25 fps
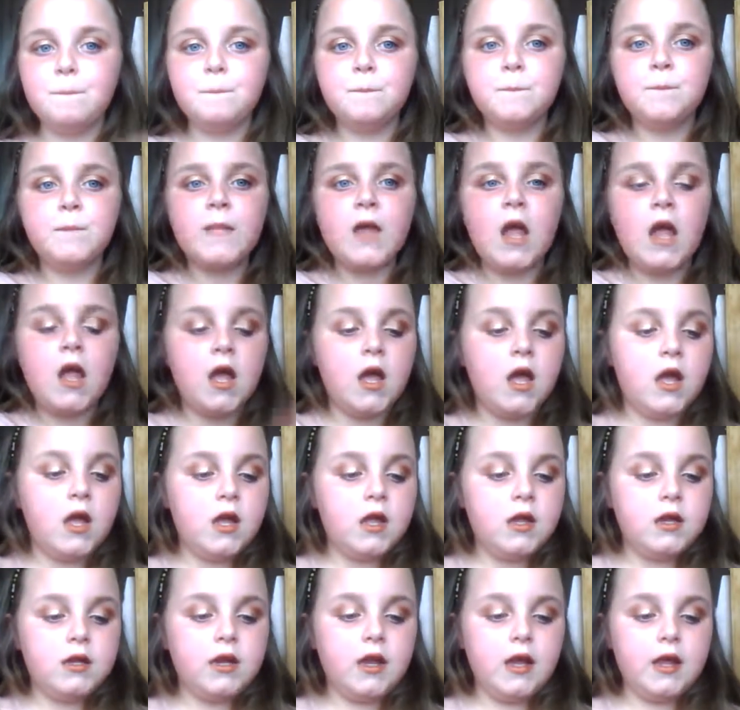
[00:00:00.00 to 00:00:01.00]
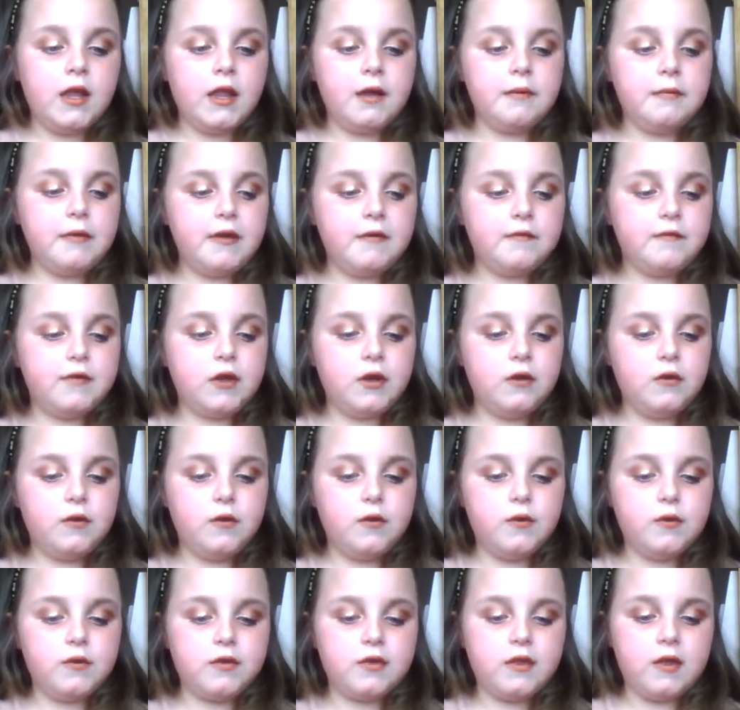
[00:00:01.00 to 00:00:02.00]
I hope you guys enjoyed this video, and that's
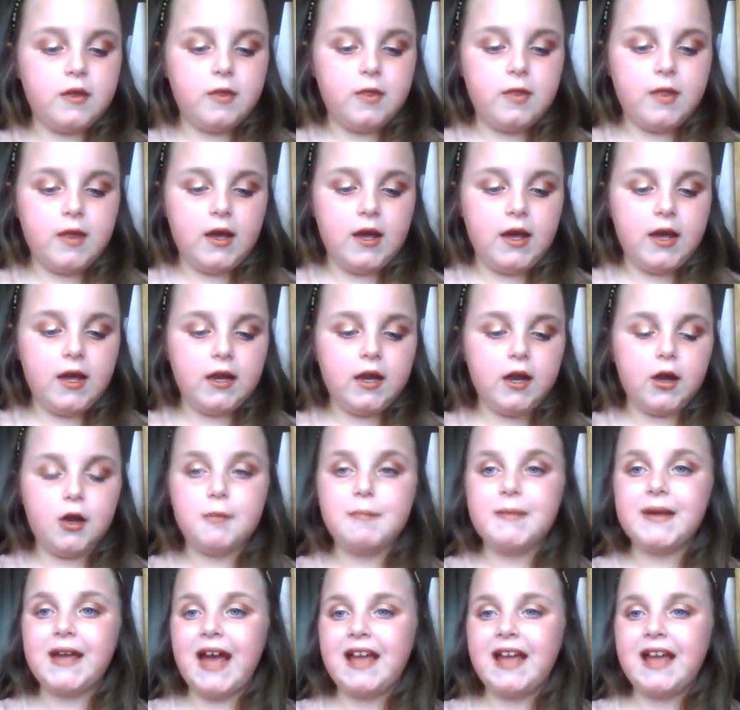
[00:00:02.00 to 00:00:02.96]
the complete look.